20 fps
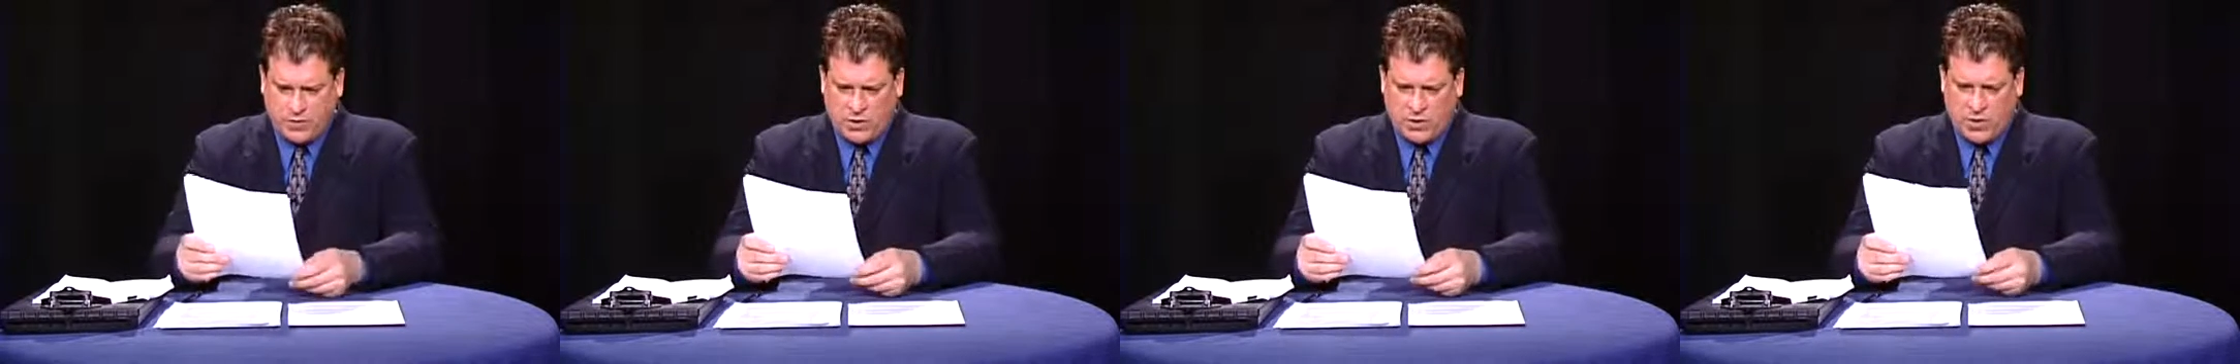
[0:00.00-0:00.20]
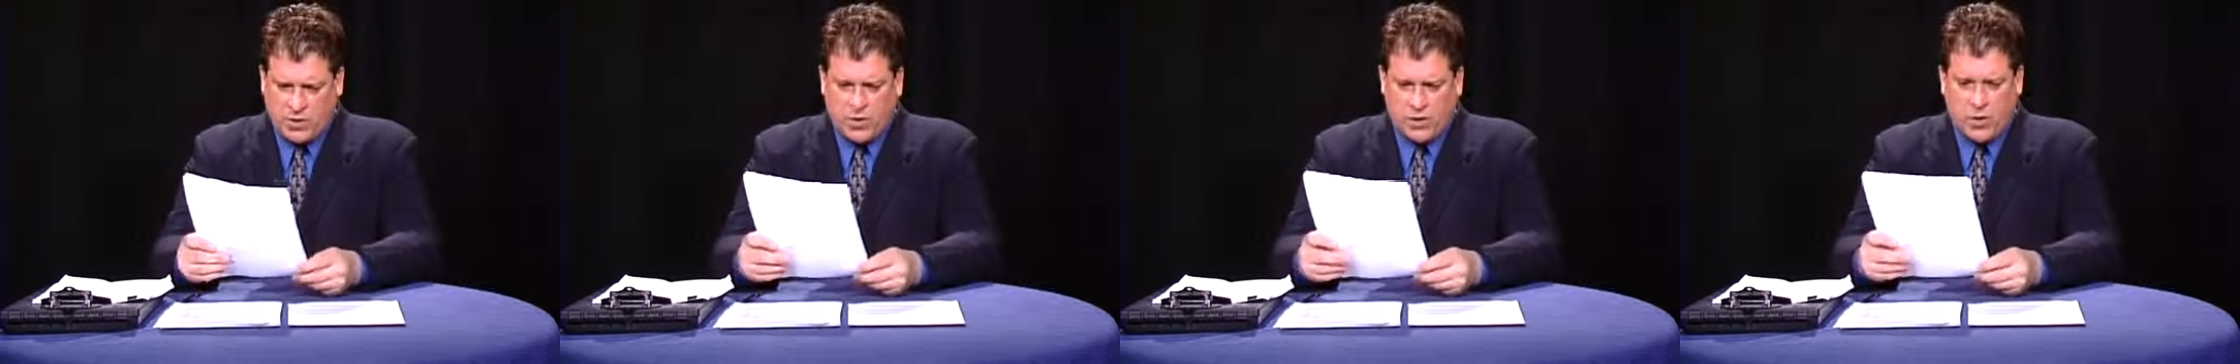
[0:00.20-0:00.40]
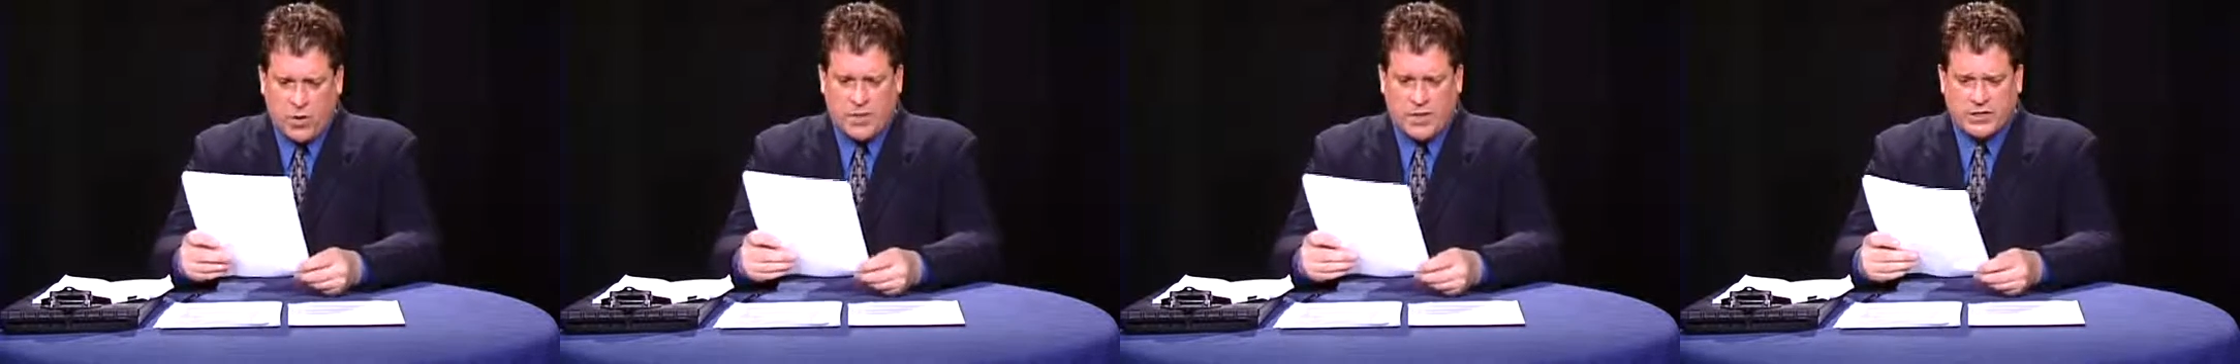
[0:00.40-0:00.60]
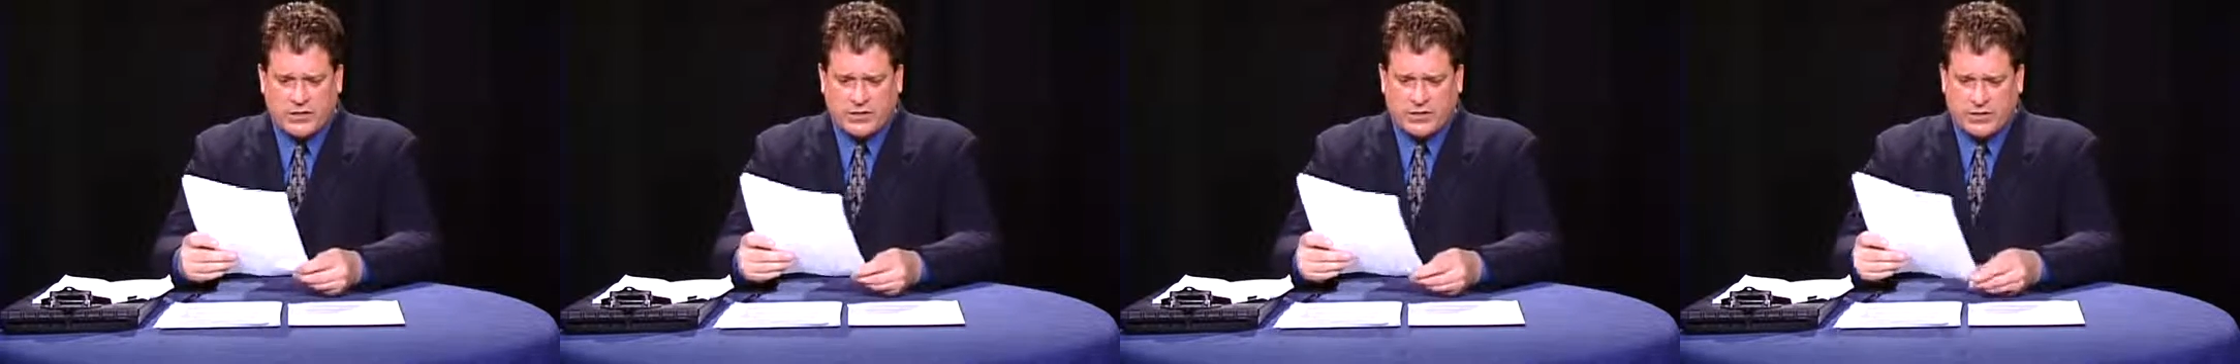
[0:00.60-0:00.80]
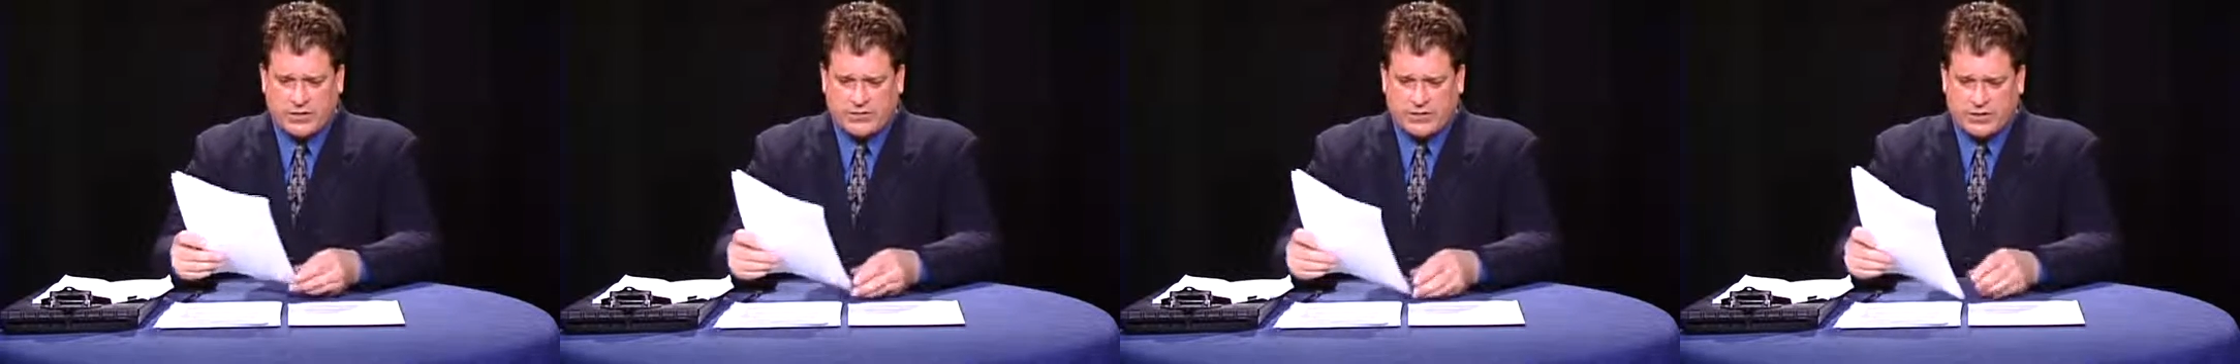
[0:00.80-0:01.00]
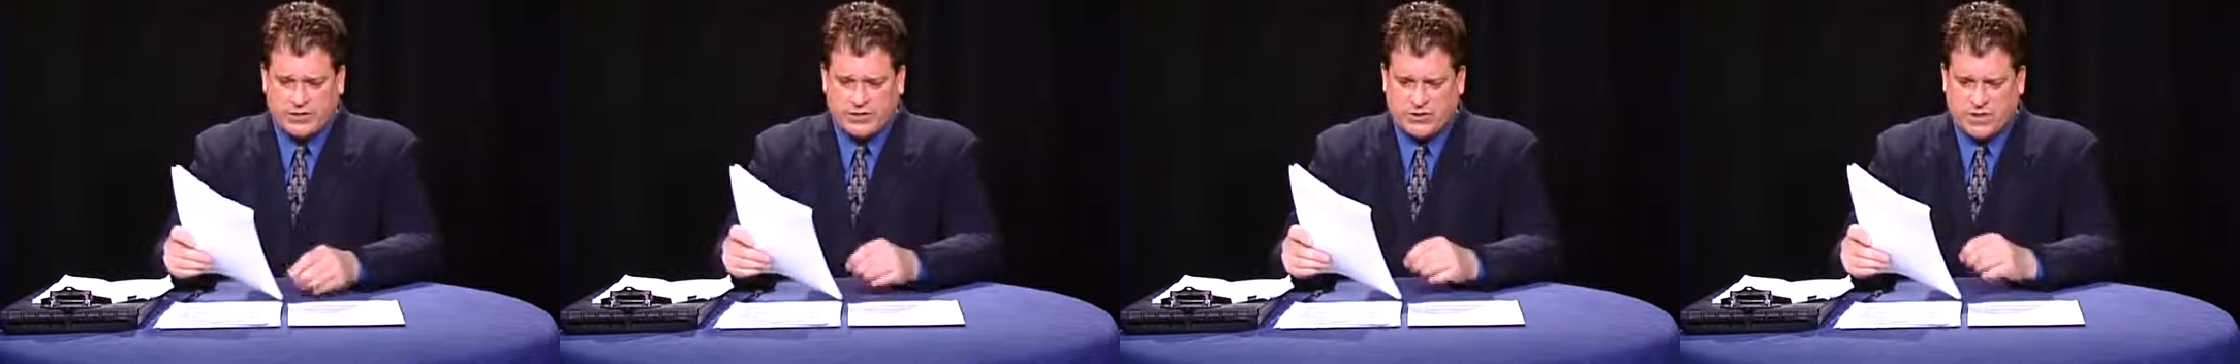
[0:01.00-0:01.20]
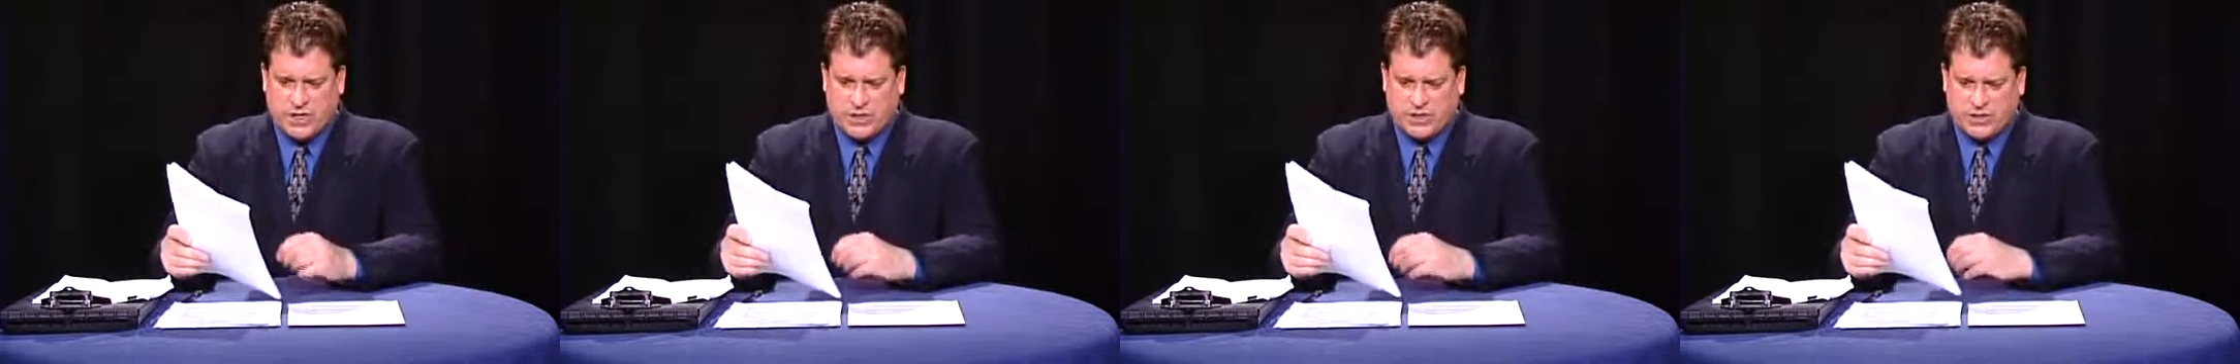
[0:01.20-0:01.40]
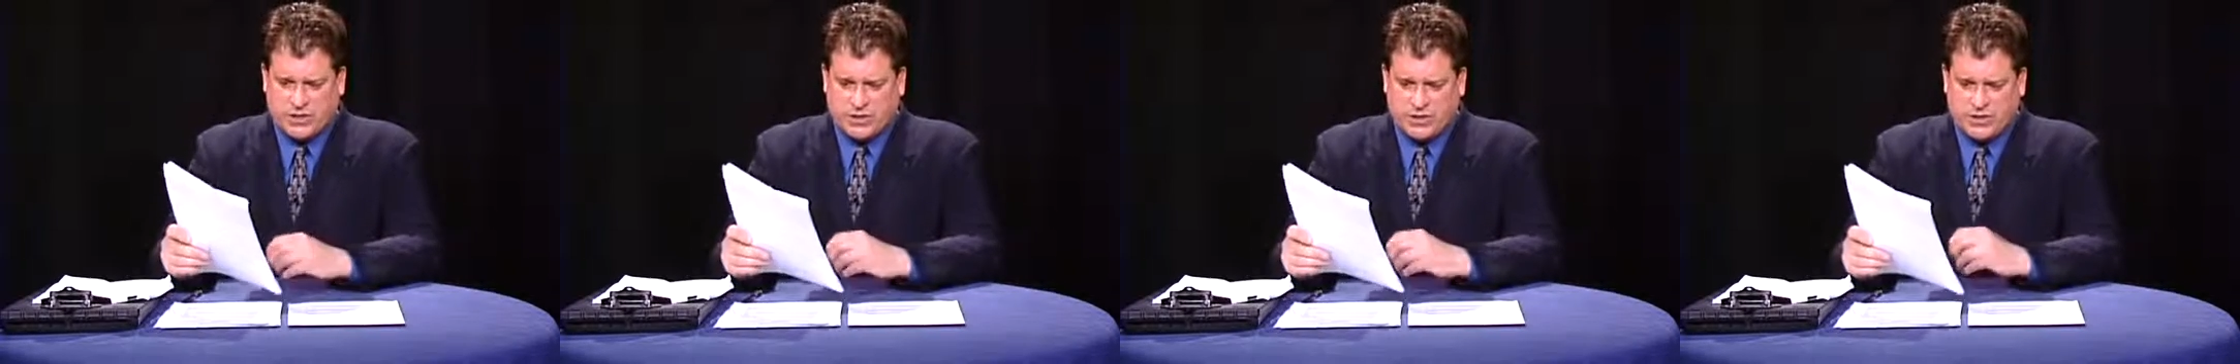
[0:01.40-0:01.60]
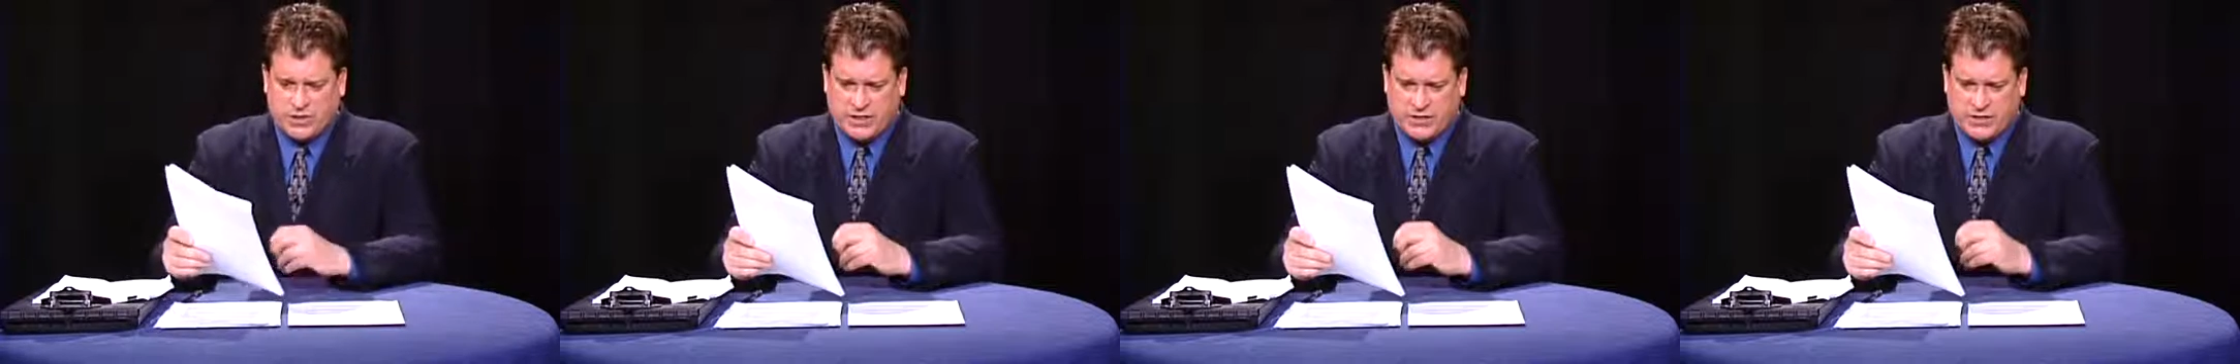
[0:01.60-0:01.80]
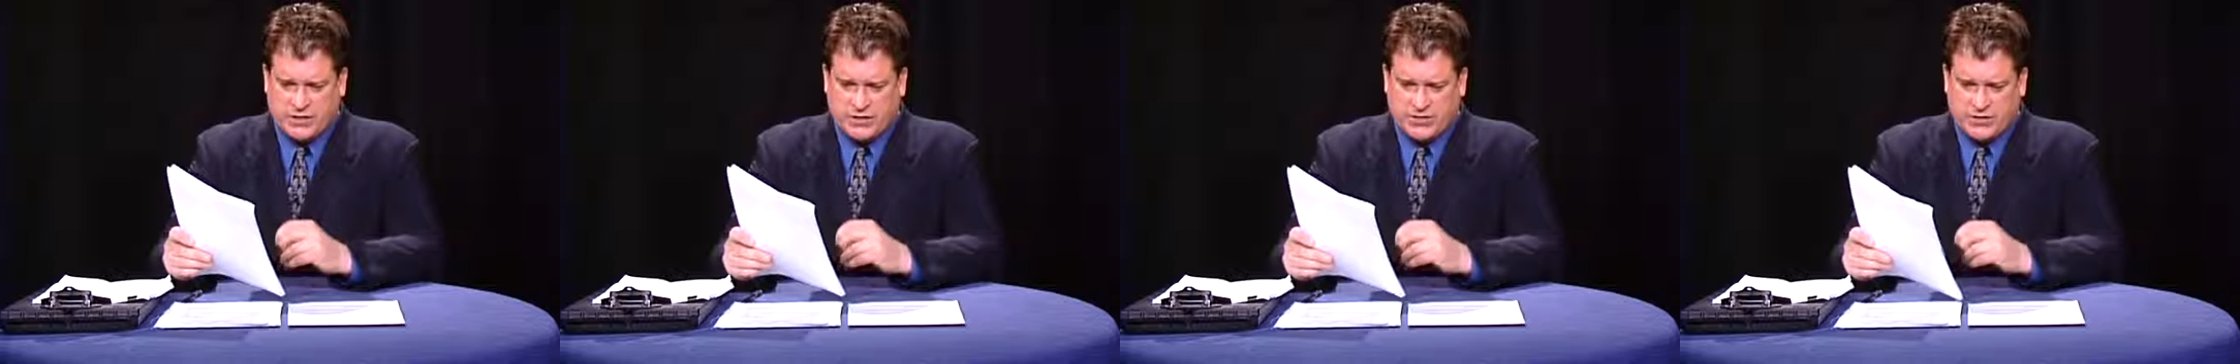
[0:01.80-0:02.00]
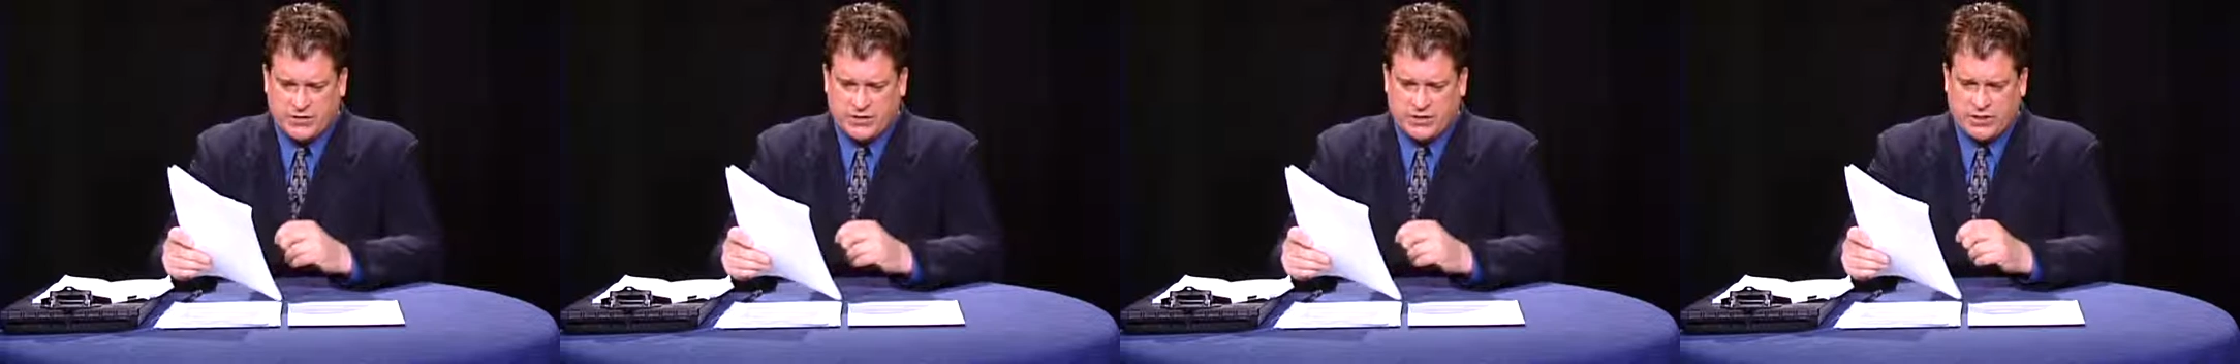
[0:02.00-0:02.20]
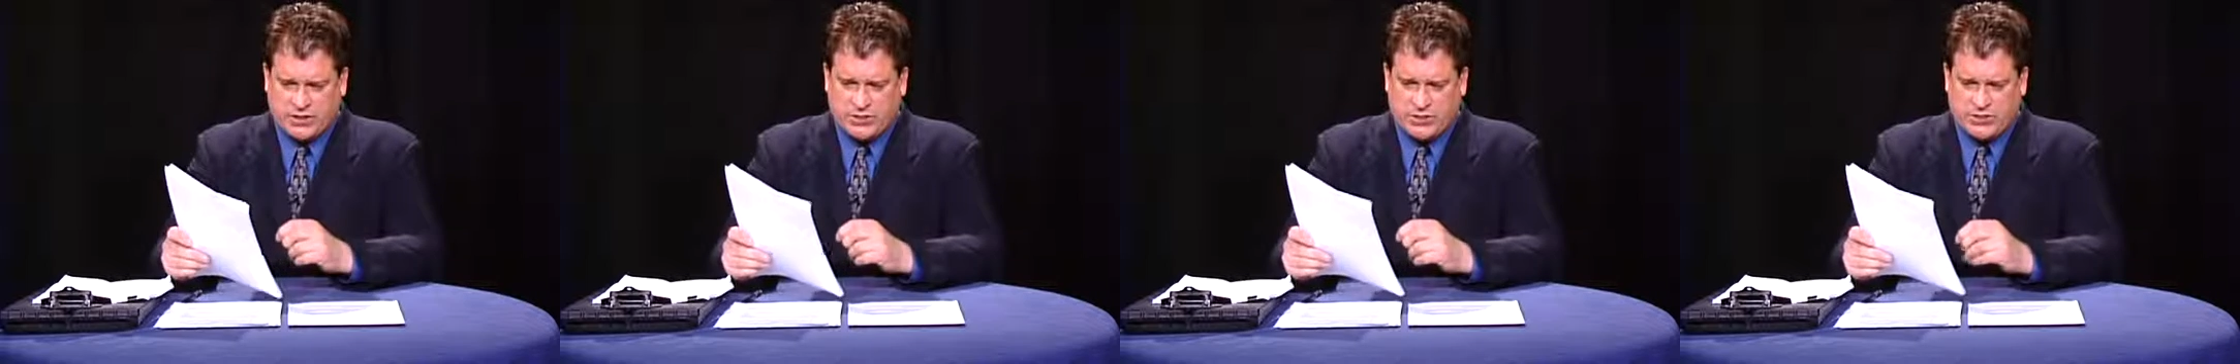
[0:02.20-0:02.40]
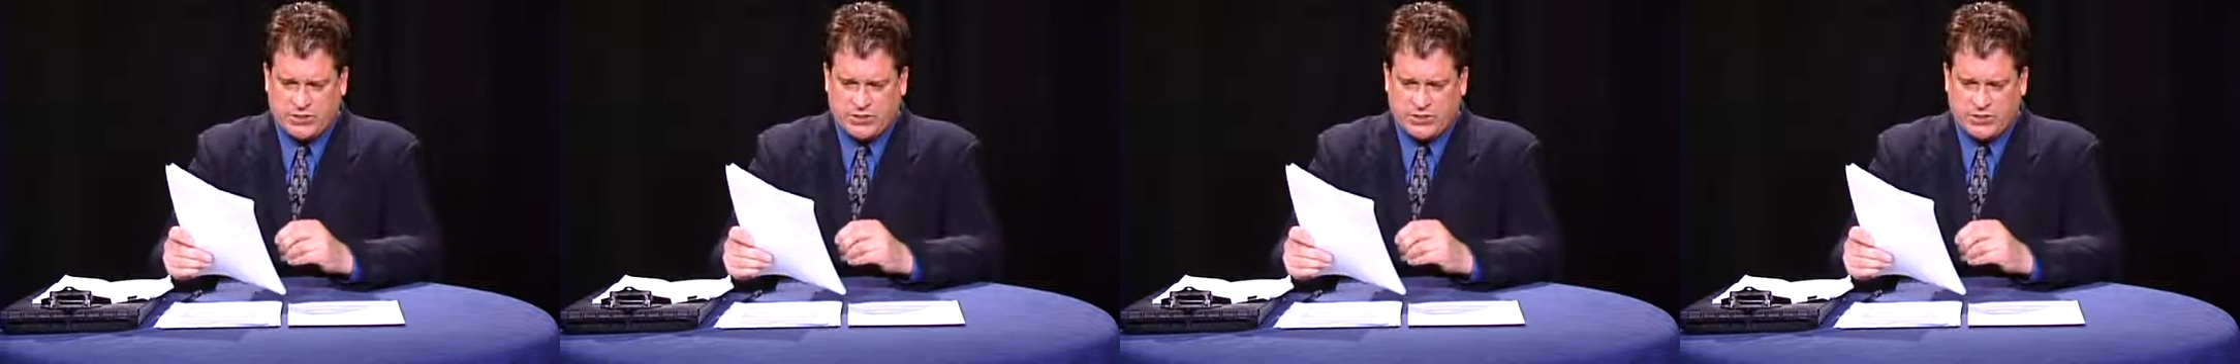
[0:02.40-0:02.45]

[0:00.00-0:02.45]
No mention of this section, 1076,